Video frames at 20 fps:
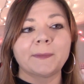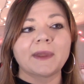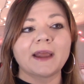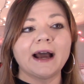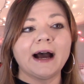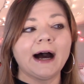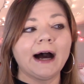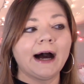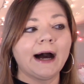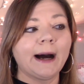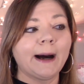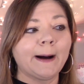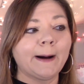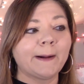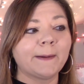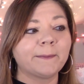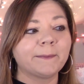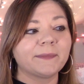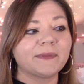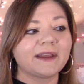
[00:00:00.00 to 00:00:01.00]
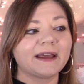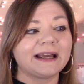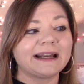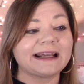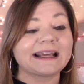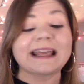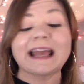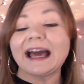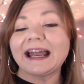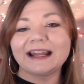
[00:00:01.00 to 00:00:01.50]
Um, and
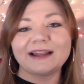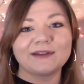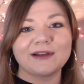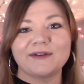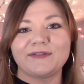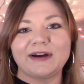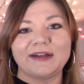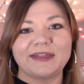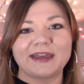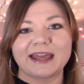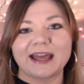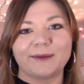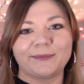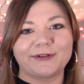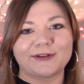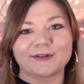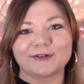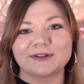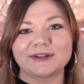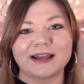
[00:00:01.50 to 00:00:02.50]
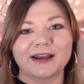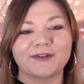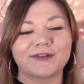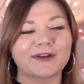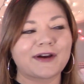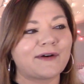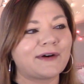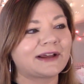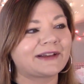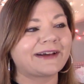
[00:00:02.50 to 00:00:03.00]
again, I love how they kept certain things
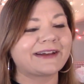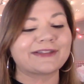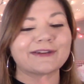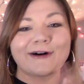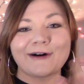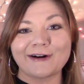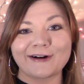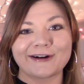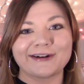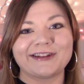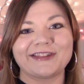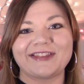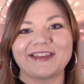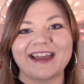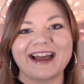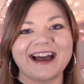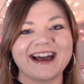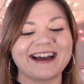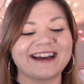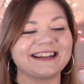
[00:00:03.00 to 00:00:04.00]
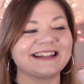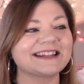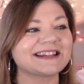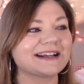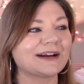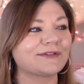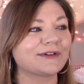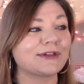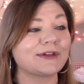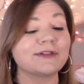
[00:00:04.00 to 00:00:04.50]
going, like the art at the end and
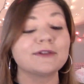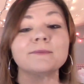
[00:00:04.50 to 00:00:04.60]
everything.